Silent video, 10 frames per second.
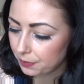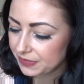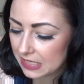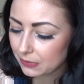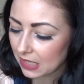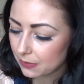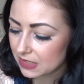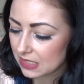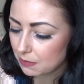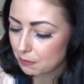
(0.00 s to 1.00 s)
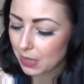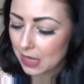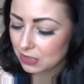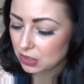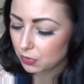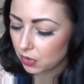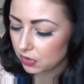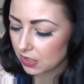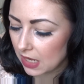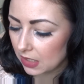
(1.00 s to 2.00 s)
Deep cleansing blemish
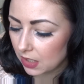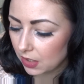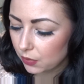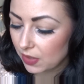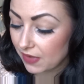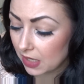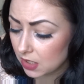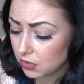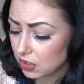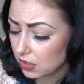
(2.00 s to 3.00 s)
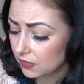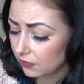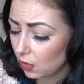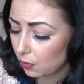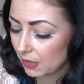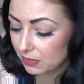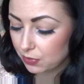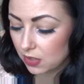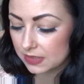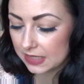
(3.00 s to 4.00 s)
mud with aloe juice for blemish
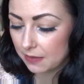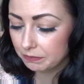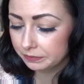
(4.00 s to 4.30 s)
prone skin.